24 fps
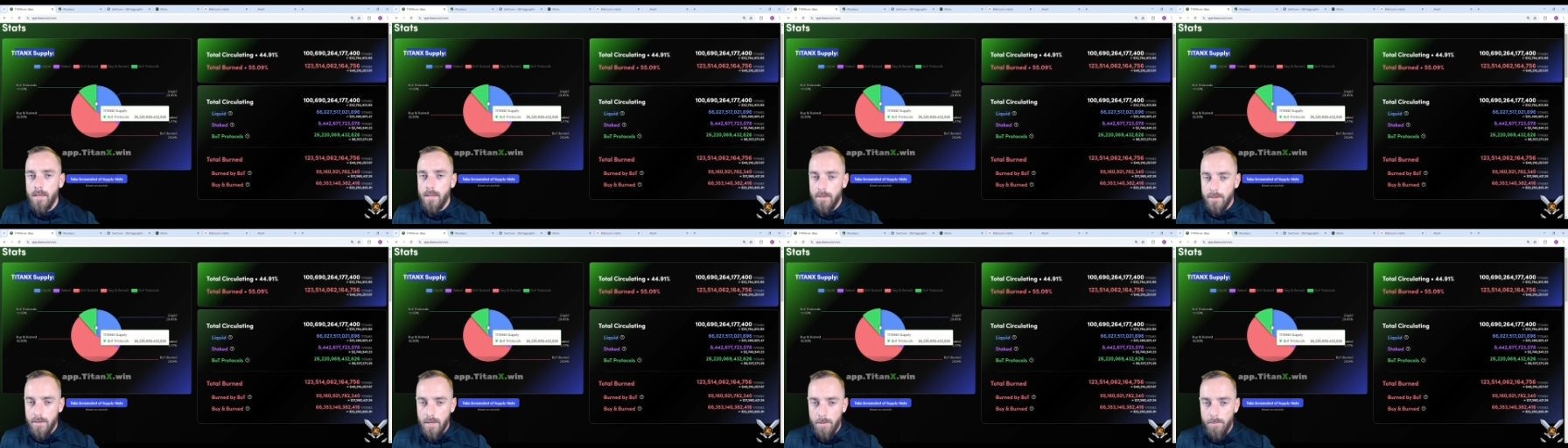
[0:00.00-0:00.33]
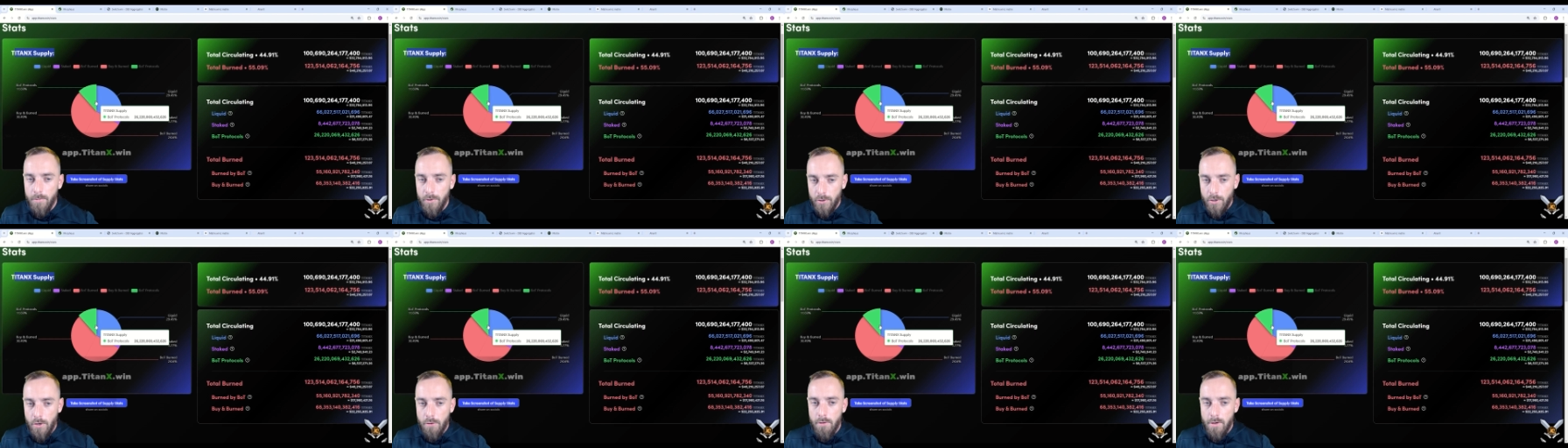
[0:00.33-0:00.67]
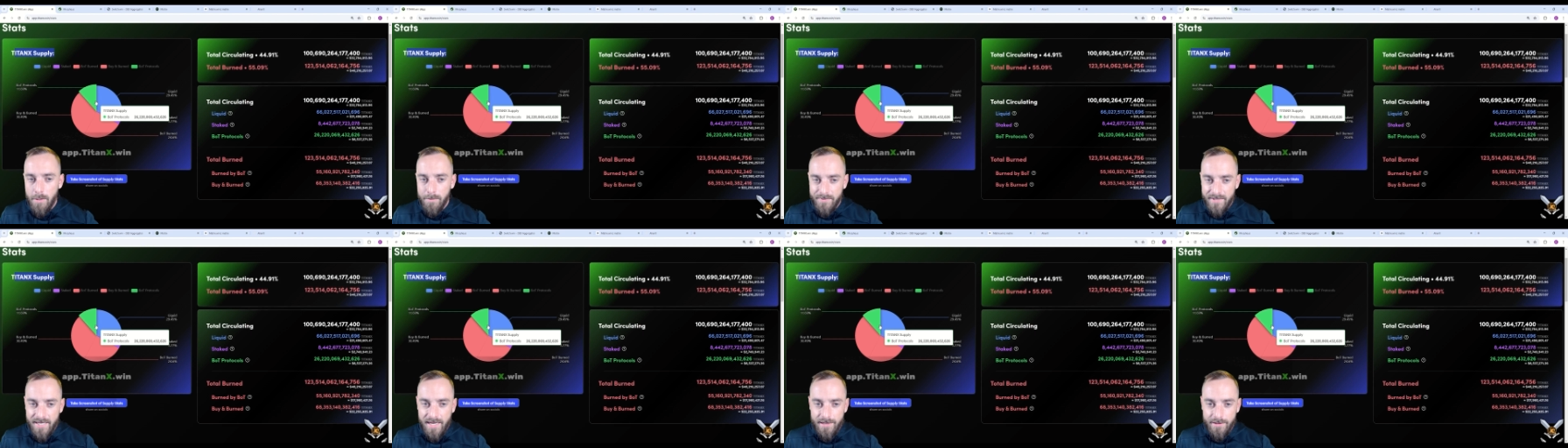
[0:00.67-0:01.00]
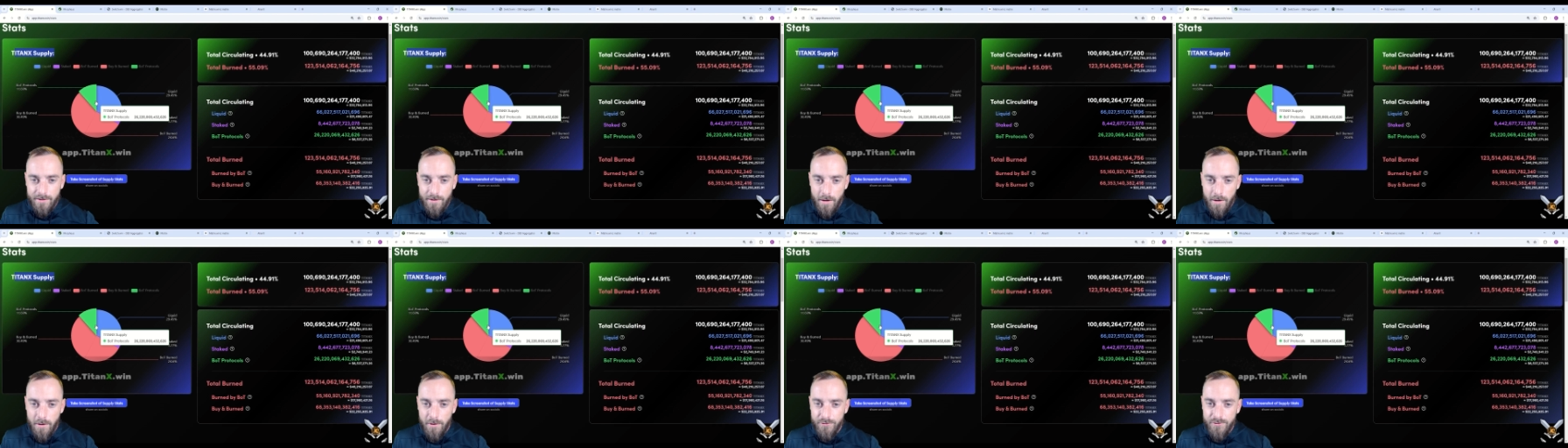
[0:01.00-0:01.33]
number go up,
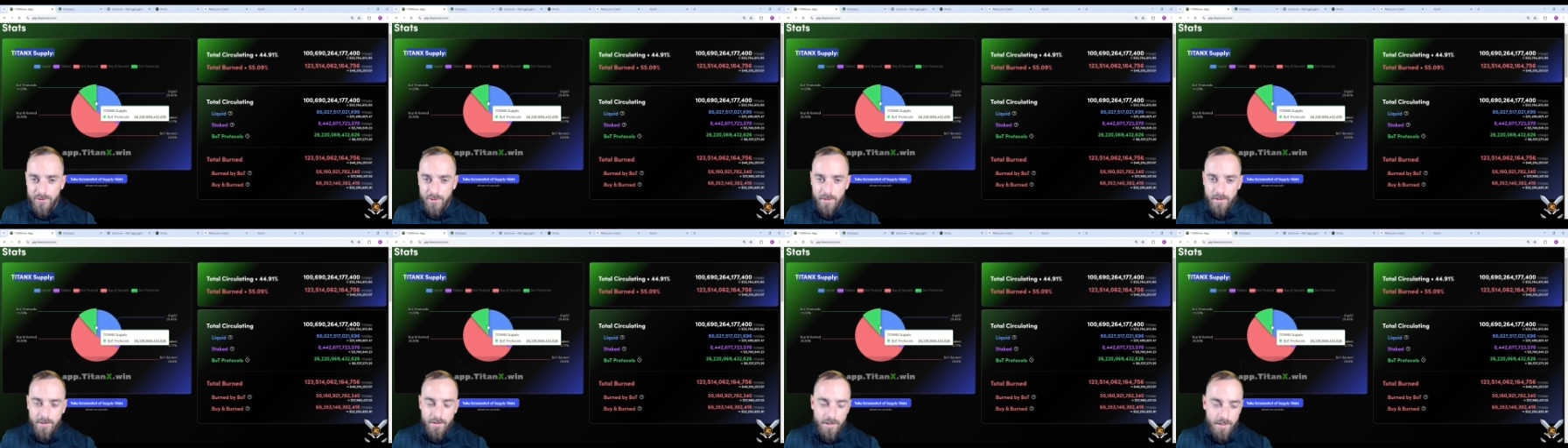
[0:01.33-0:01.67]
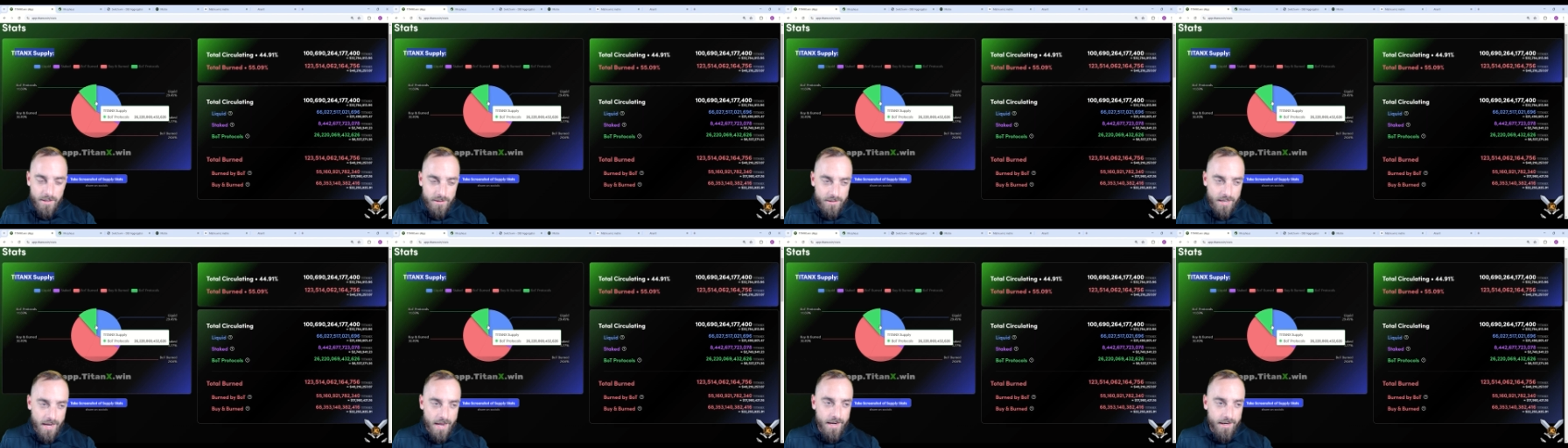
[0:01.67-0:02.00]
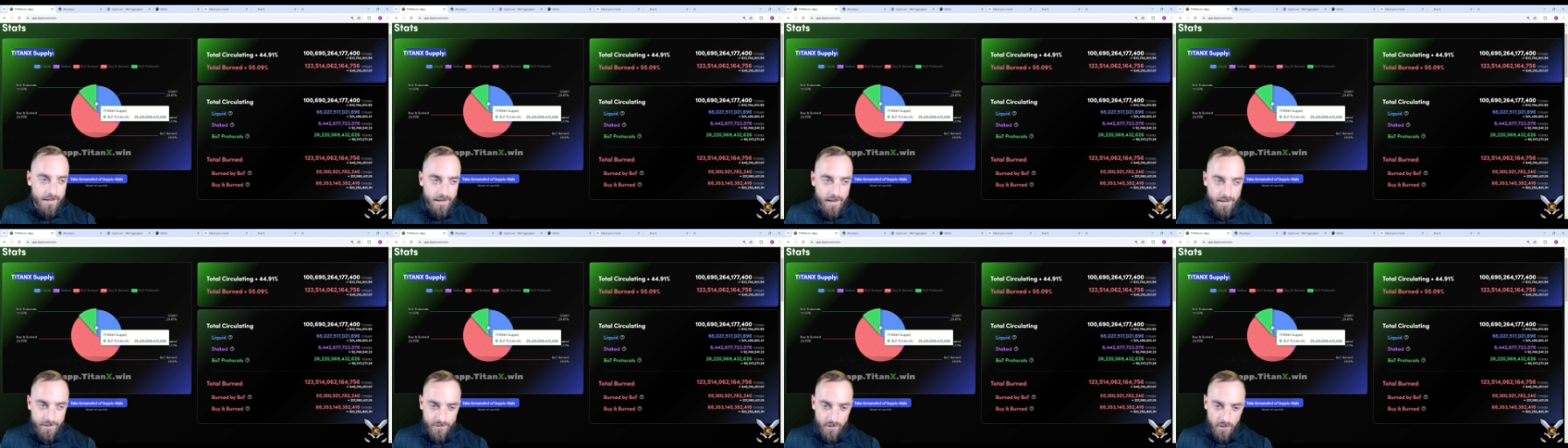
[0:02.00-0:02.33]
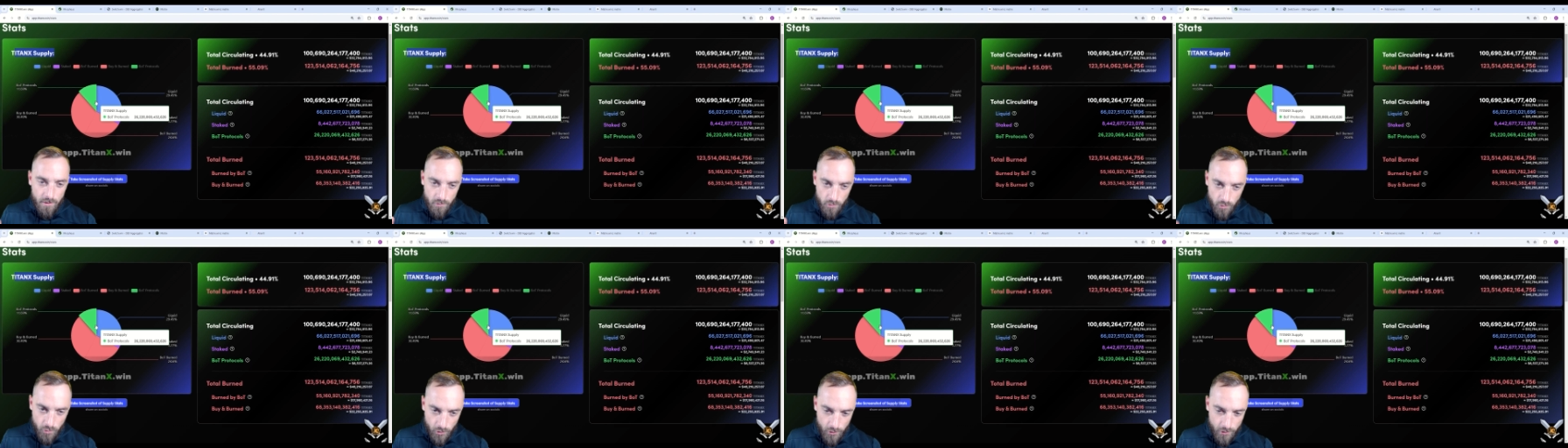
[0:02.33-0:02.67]
technology, TitanX
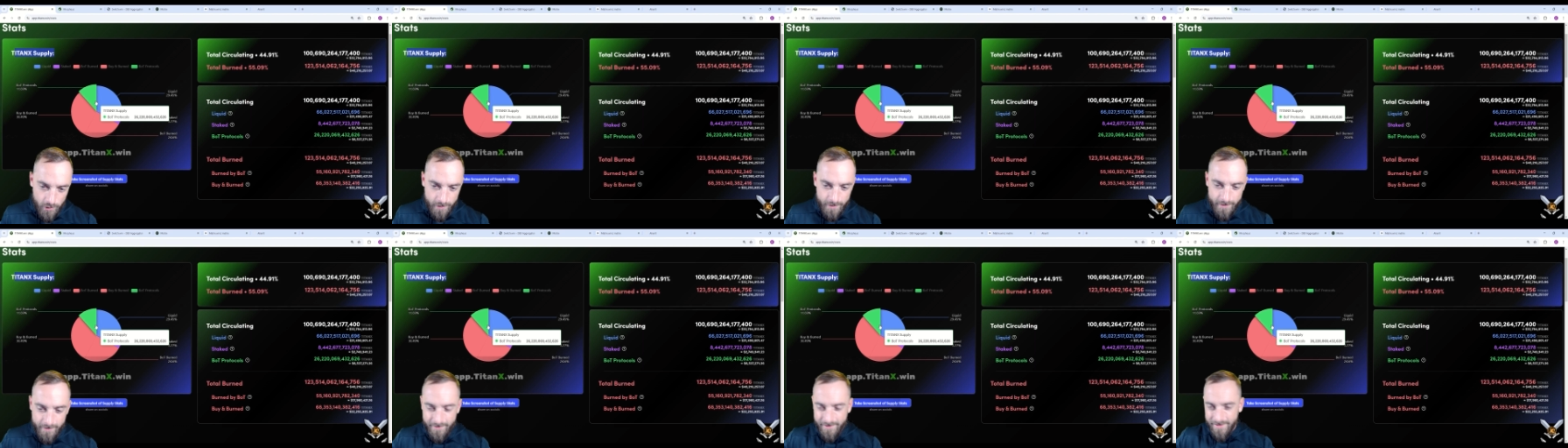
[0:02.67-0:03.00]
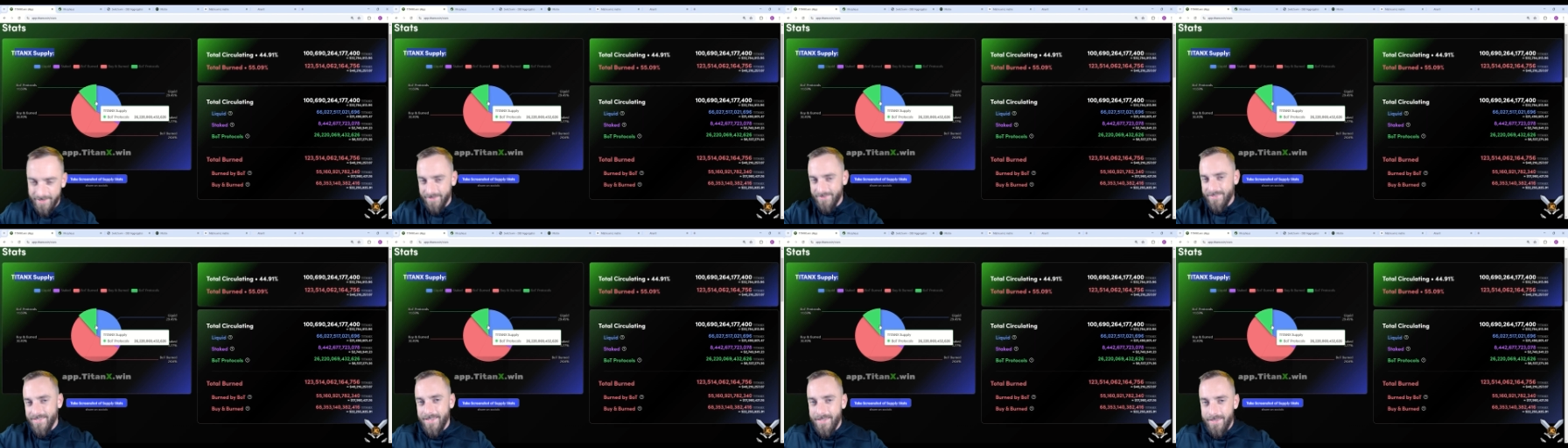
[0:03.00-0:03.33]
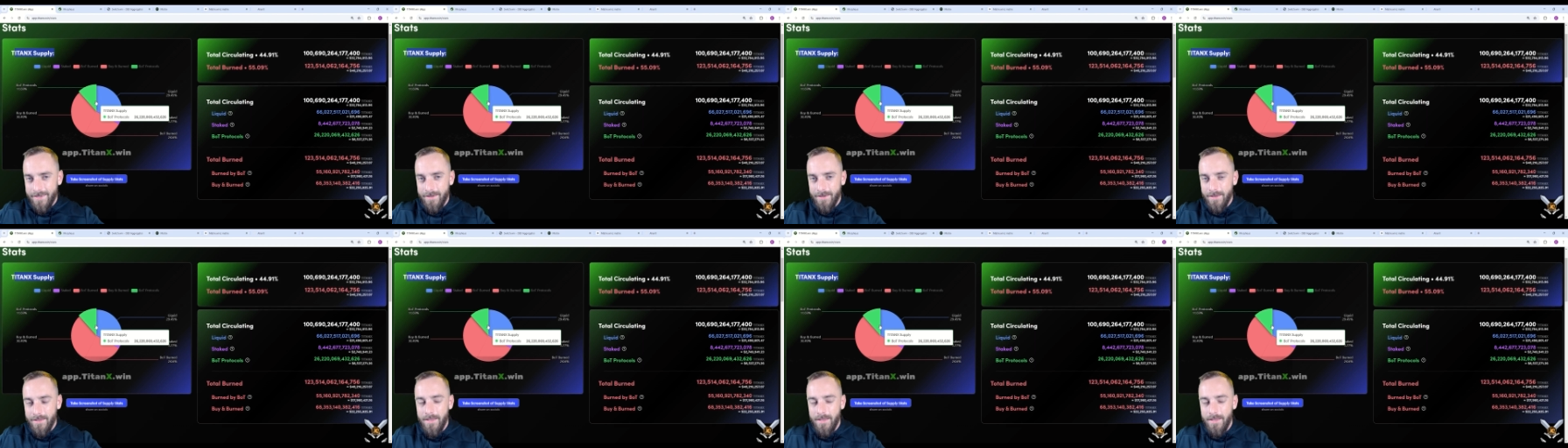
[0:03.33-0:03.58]
good. That's it.